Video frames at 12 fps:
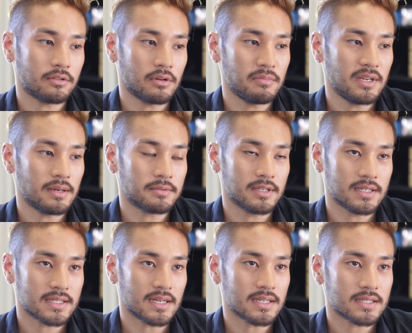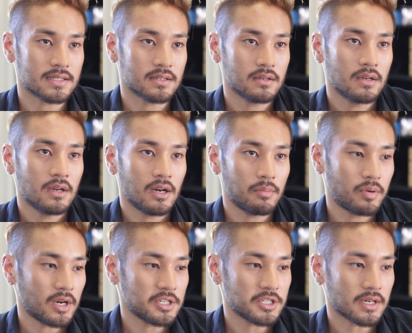or meet up to discuss a
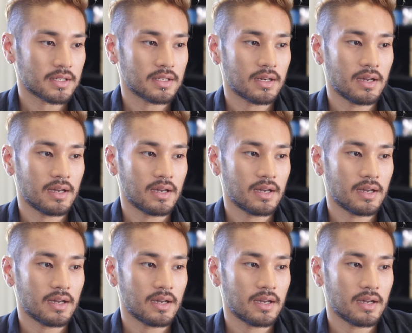project,